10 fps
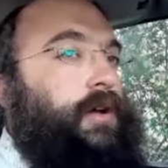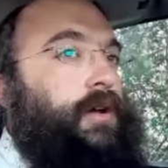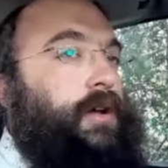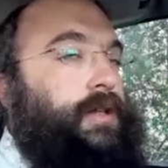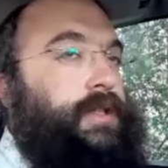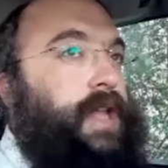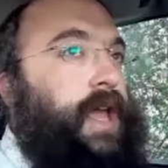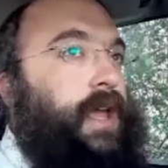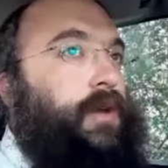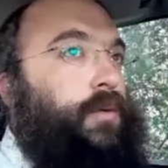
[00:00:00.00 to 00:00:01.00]

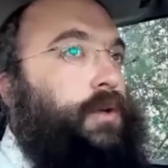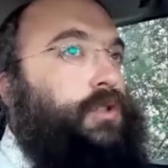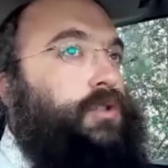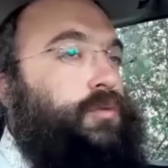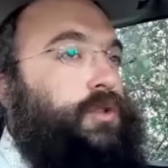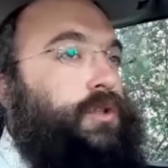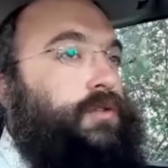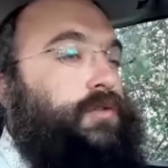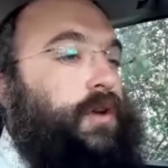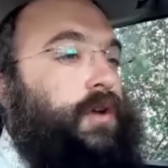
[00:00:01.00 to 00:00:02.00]
snake, which
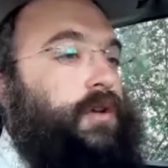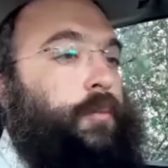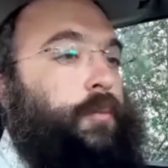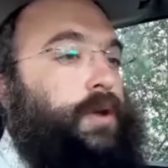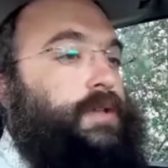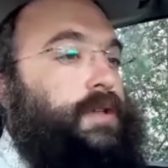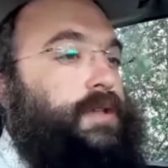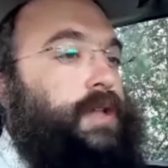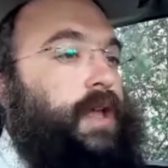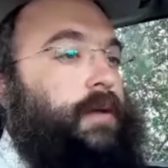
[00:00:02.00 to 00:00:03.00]
is very, a poisonous
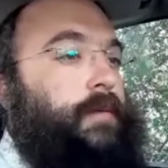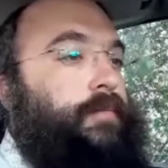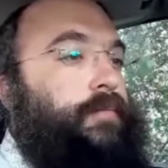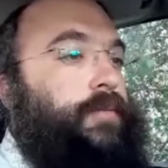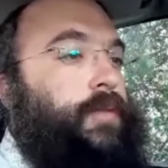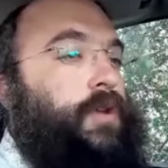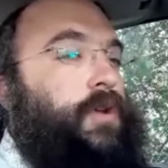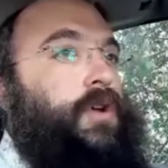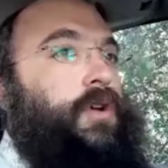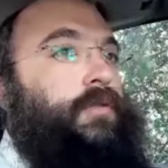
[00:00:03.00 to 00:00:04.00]
snake.
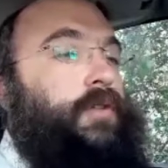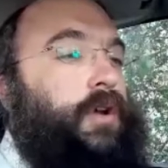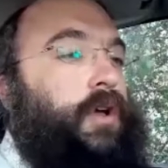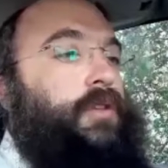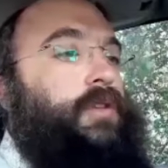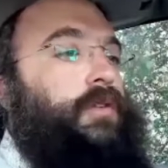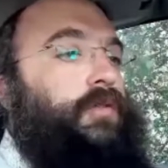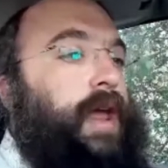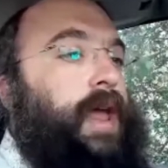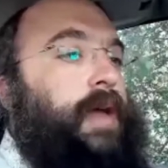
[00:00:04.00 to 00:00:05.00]
V'chol
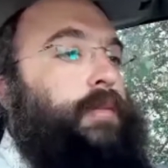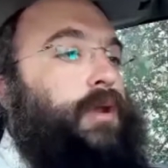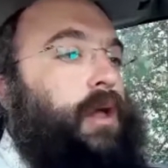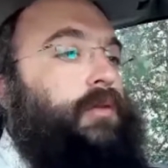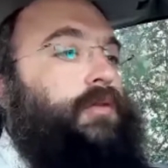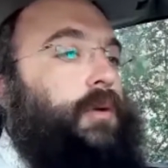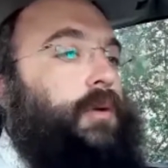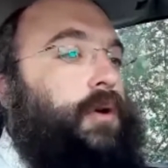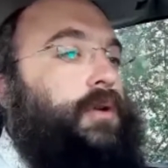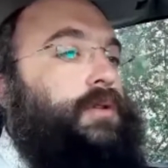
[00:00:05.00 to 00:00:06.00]
divrehem, and all of their
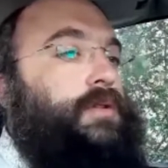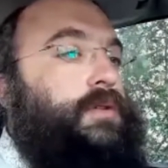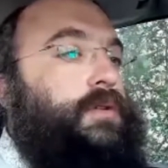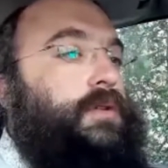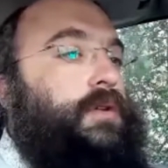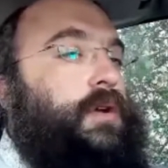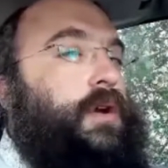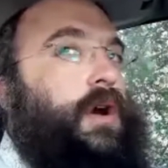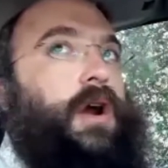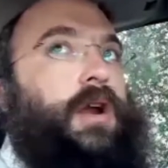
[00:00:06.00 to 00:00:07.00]
words
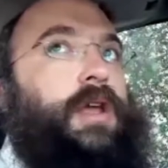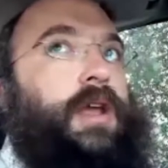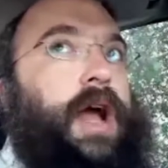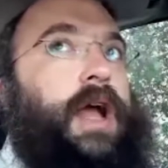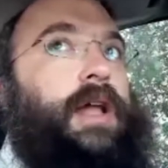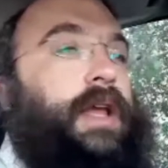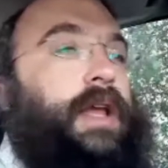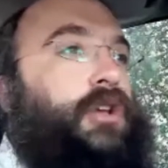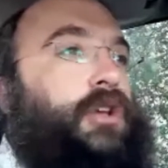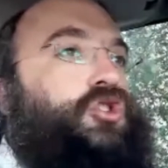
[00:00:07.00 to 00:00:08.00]
are kegach
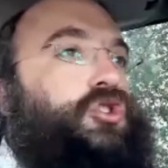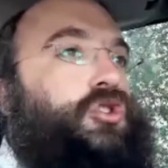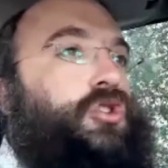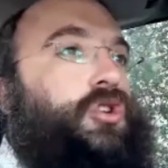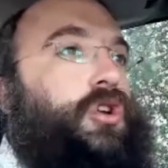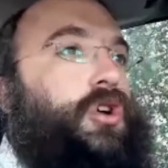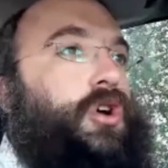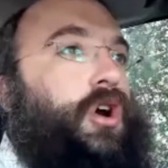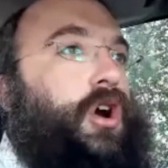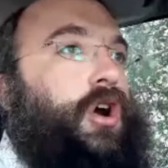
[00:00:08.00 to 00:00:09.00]
aleish,
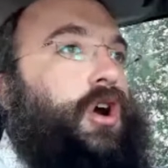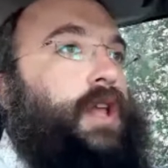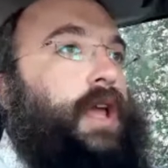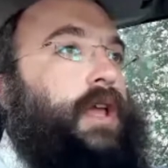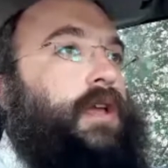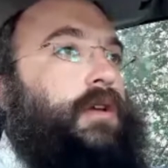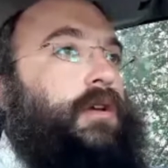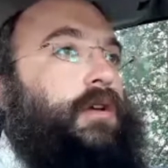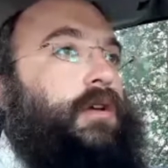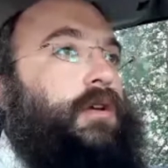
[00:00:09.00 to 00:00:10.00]
are like
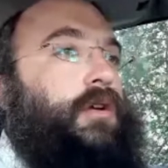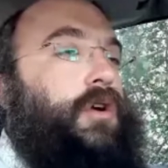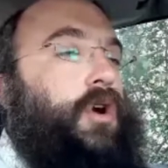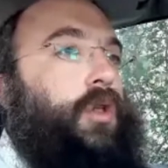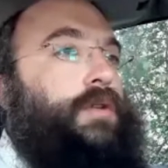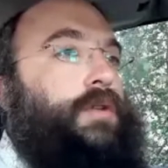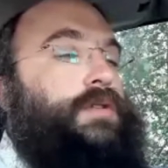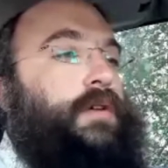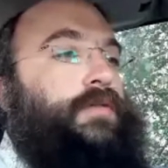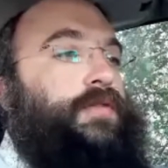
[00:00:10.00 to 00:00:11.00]
coals
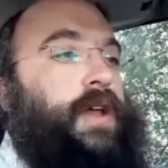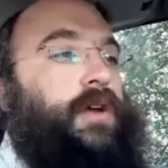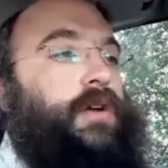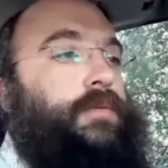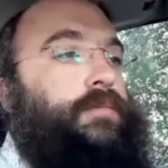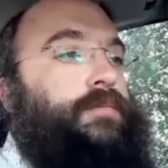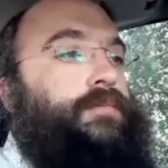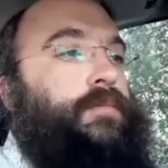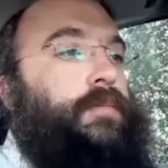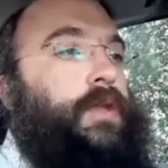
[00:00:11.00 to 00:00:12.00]
of fire.
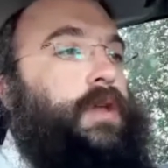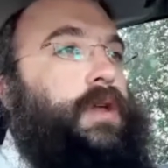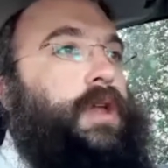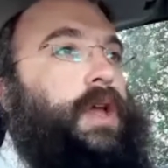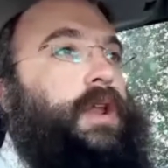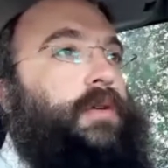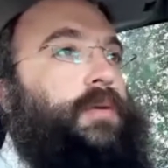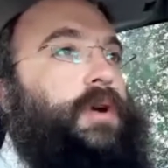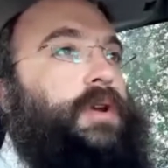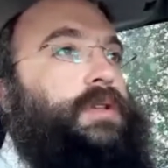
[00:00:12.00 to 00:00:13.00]
In other
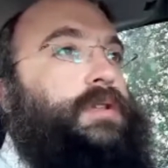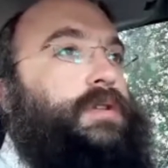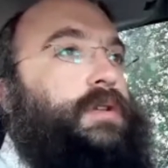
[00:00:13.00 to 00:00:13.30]
words,